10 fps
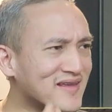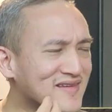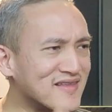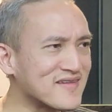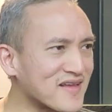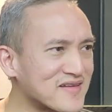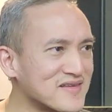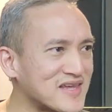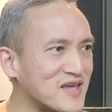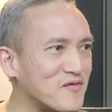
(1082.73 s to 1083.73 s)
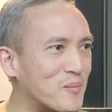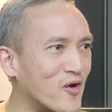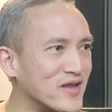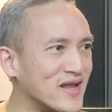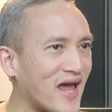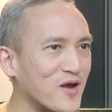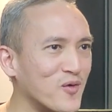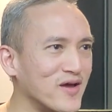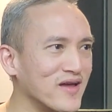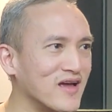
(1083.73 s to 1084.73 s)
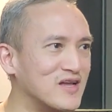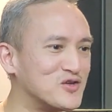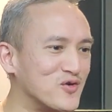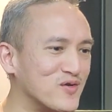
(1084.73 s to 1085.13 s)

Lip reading: in the subtlety of the body language,